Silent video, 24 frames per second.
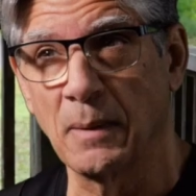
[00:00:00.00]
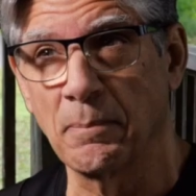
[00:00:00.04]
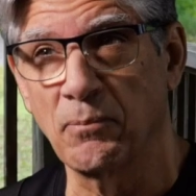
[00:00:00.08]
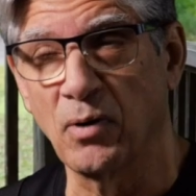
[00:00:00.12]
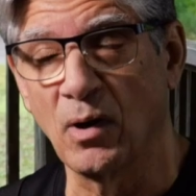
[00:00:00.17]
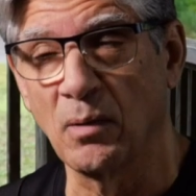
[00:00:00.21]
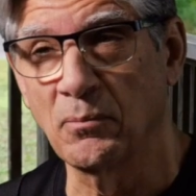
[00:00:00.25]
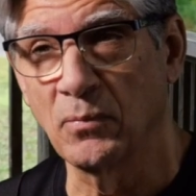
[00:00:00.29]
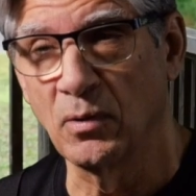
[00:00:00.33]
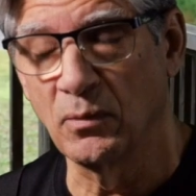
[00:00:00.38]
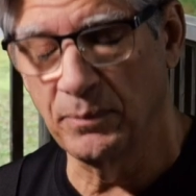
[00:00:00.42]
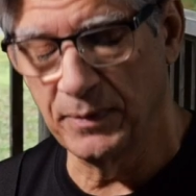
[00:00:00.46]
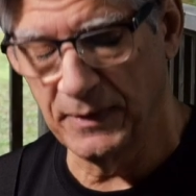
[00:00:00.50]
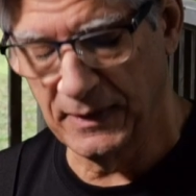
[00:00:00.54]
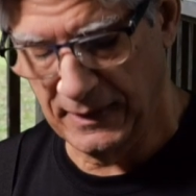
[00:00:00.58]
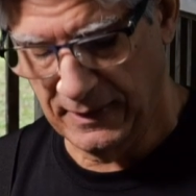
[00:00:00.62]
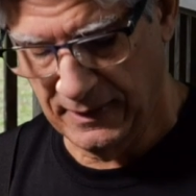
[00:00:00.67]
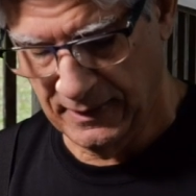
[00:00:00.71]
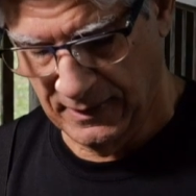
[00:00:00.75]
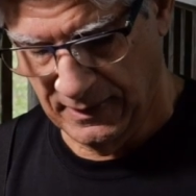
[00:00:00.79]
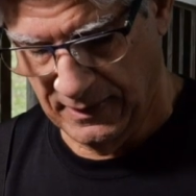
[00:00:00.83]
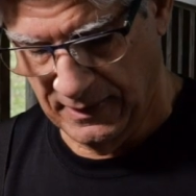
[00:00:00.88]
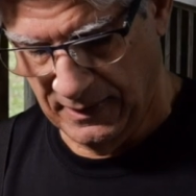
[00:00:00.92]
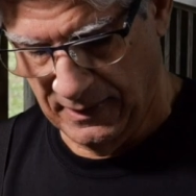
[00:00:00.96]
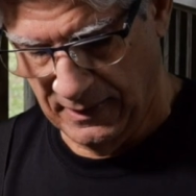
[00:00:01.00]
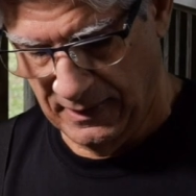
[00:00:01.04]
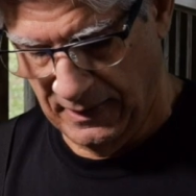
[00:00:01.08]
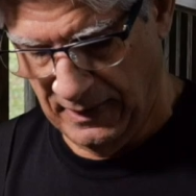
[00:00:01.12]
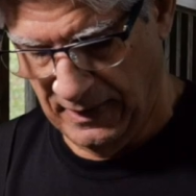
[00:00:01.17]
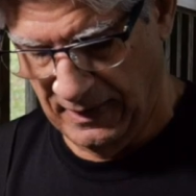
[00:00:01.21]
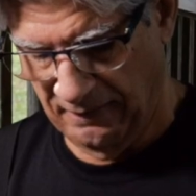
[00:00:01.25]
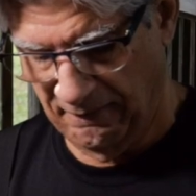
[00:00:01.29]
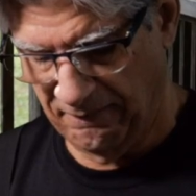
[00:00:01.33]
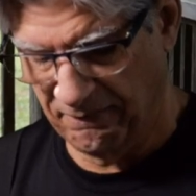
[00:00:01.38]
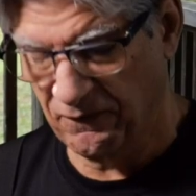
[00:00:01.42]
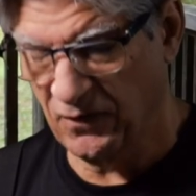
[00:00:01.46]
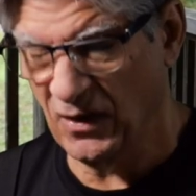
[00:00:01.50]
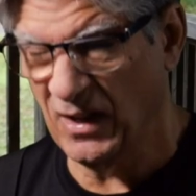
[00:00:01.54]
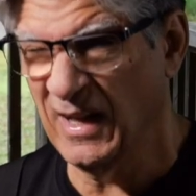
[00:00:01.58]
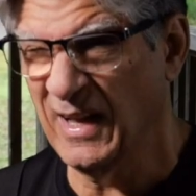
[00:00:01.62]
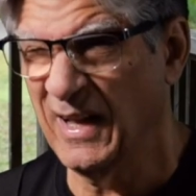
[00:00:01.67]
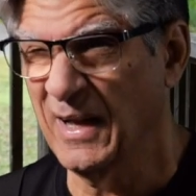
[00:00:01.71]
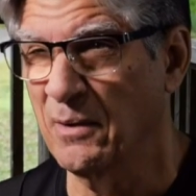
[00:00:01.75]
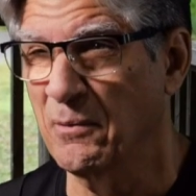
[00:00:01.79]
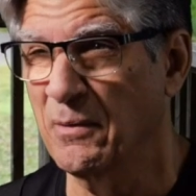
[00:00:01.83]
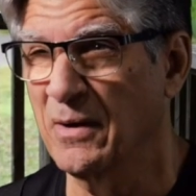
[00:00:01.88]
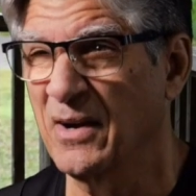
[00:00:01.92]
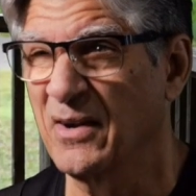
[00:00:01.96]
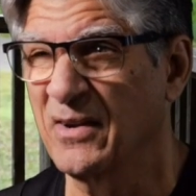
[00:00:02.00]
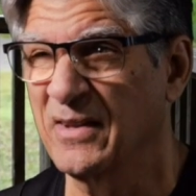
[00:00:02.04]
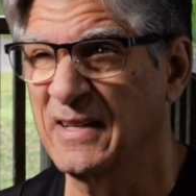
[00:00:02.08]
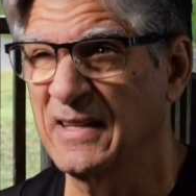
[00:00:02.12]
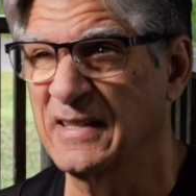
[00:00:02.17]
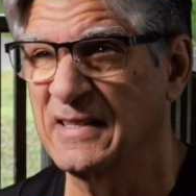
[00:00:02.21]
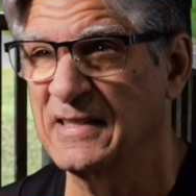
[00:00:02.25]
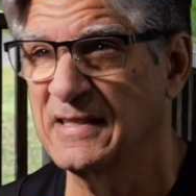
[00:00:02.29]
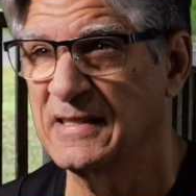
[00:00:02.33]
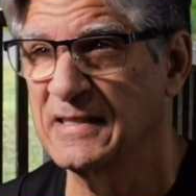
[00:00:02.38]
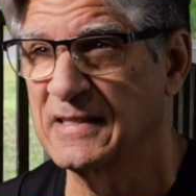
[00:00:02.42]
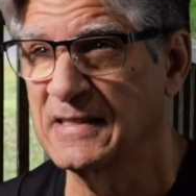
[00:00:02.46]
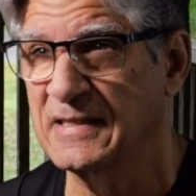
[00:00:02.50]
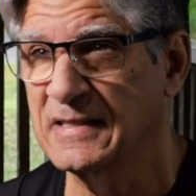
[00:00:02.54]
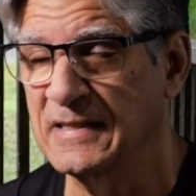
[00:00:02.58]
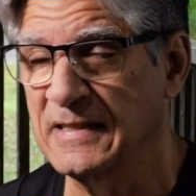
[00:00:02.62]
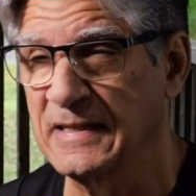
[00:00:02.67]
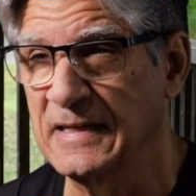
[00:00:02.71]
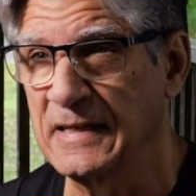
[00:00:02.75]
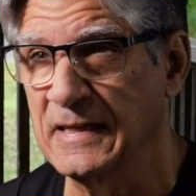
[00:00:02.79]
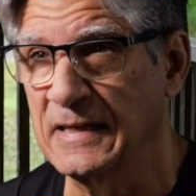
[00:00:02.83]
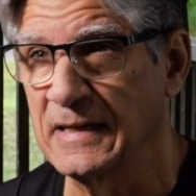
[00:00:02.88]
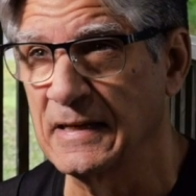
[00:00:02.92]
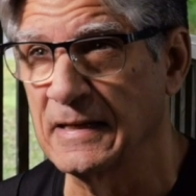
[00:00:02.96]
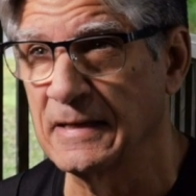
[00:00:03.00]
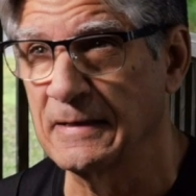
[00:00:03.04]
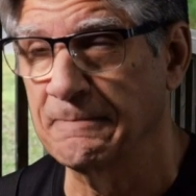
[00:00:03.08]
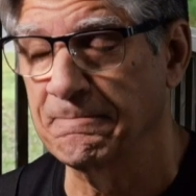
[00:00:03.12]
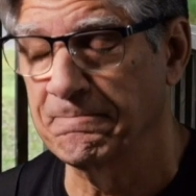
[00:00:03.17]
bumblebee and fly around and sting.